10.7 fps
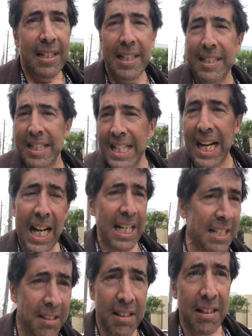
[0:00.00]
He said,
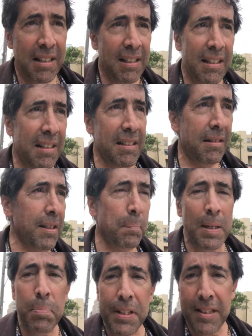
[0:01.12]
the
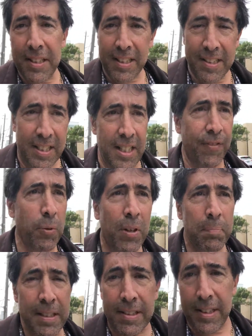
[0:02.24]
people that succeed, if you want to
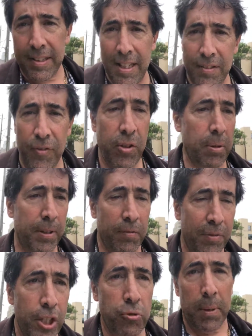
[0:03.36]
be successful, you want to be
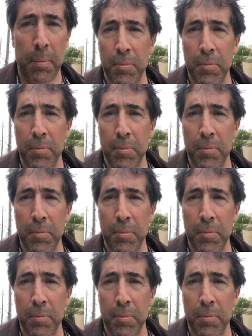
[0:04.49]
rich, you want to be a